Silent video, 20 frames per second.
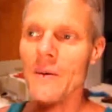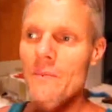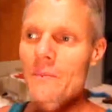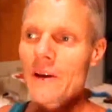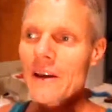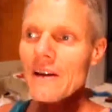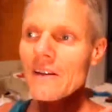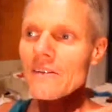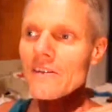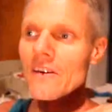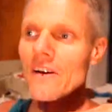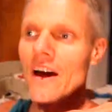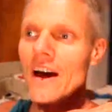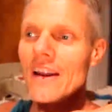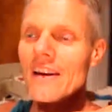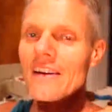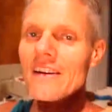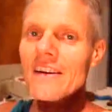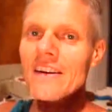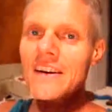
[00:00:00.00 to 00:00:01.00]
Beans are
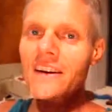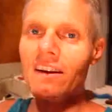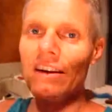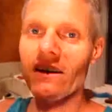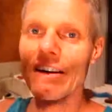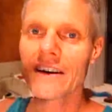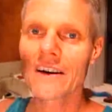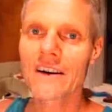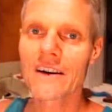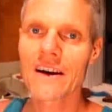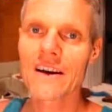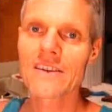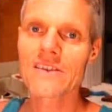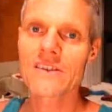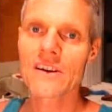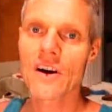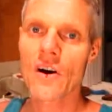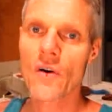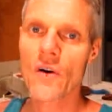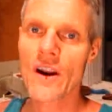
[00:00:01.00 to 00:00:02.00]
not near
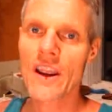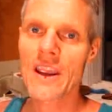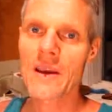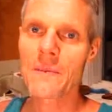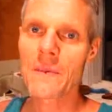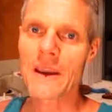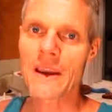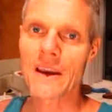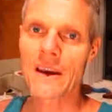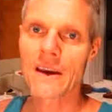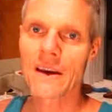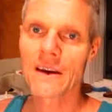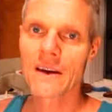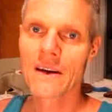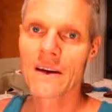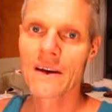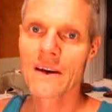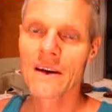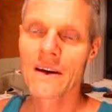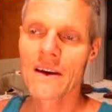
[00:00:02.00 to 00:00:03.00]
as creamy.
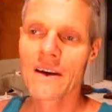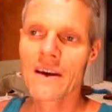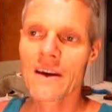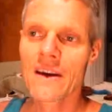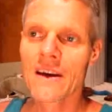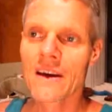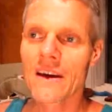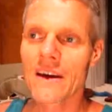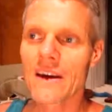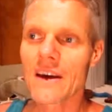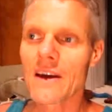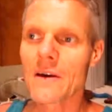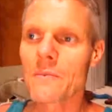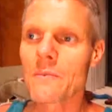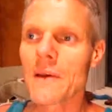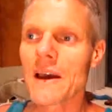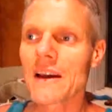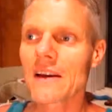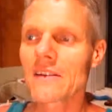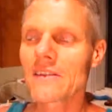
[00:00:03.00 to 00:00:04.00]
It
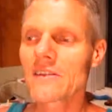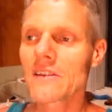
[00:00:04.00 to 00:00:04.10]
makes